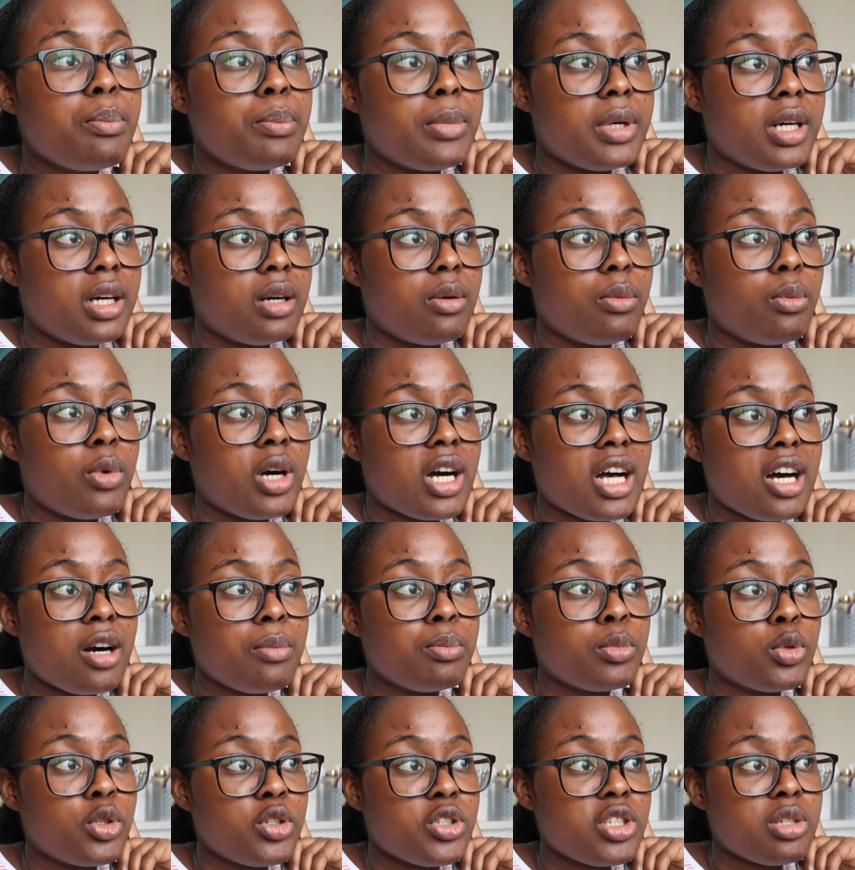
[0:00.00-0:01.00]
But what
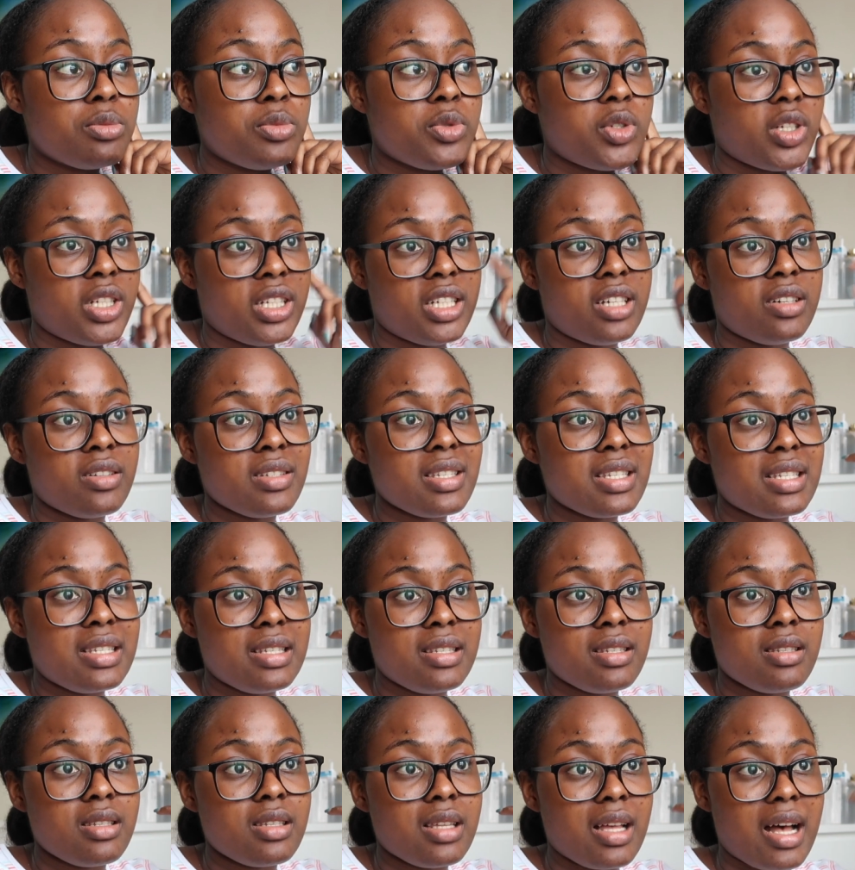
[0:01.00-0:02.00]
I'm going to be doing now,
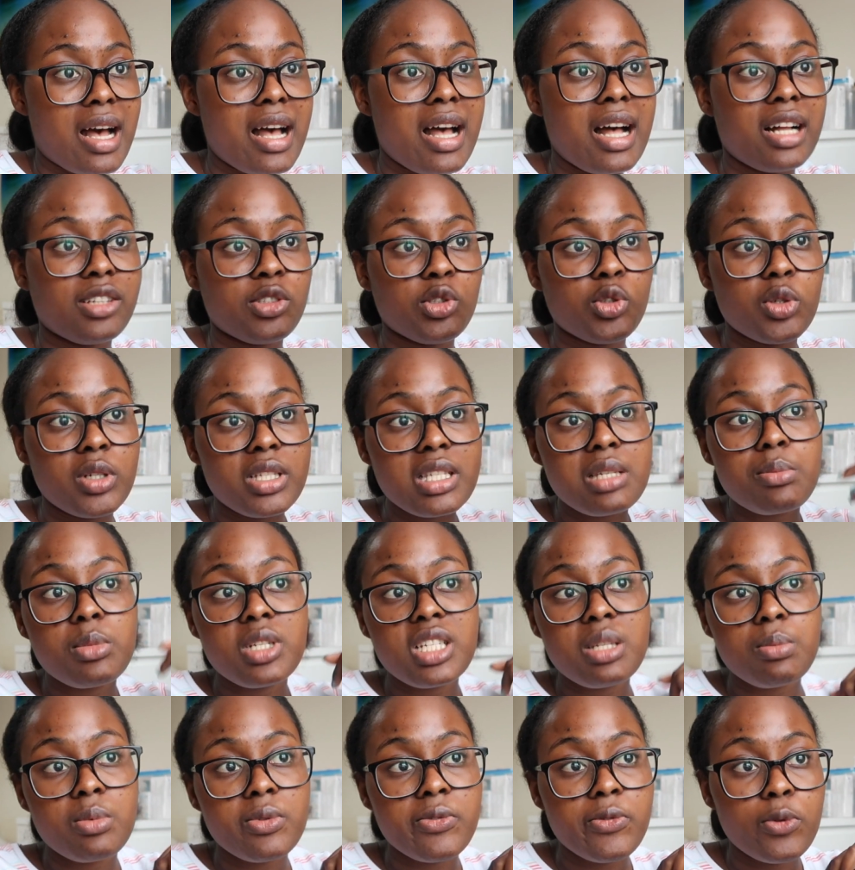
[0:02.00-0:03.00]
since I have 20
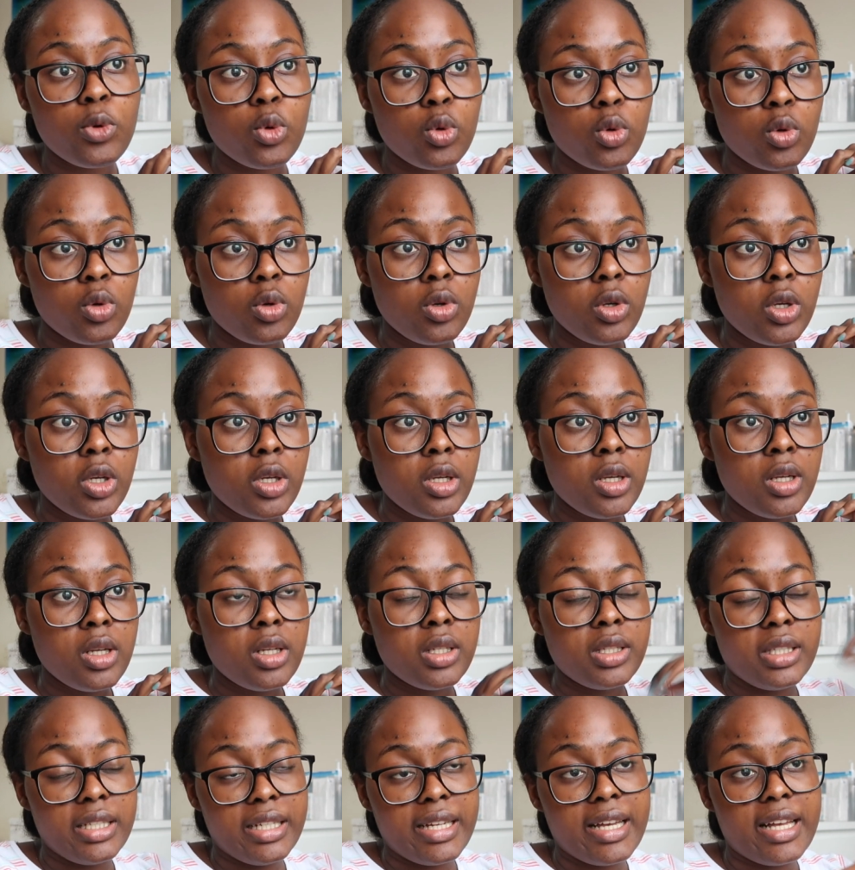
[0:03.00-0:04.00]
minutes before
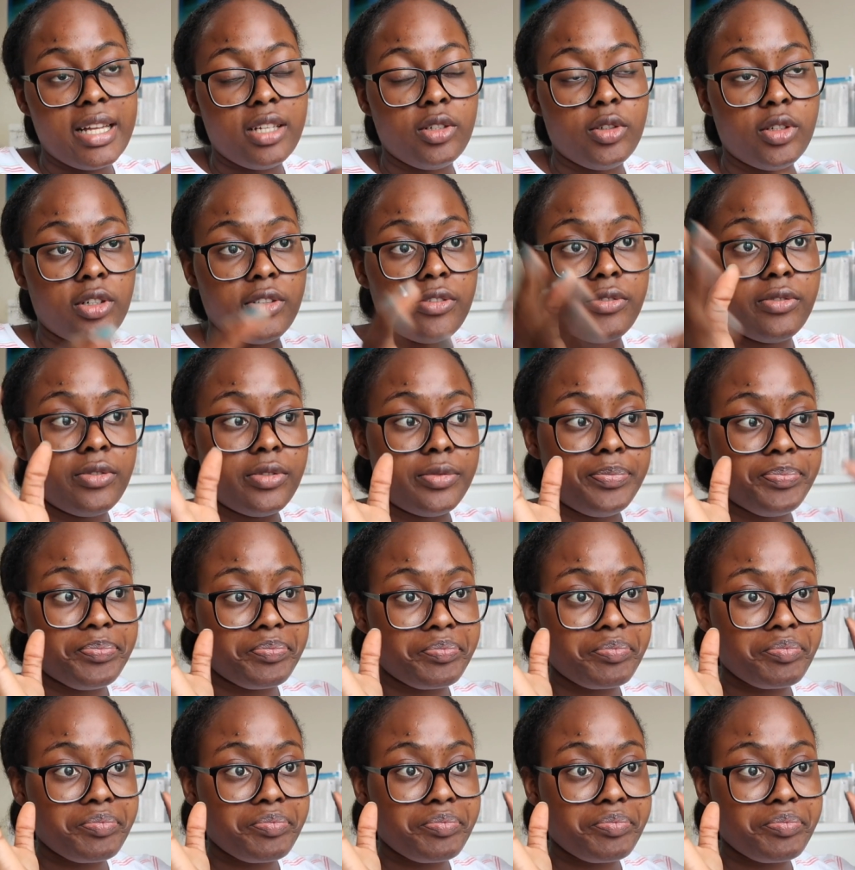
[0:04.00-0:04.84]
the end of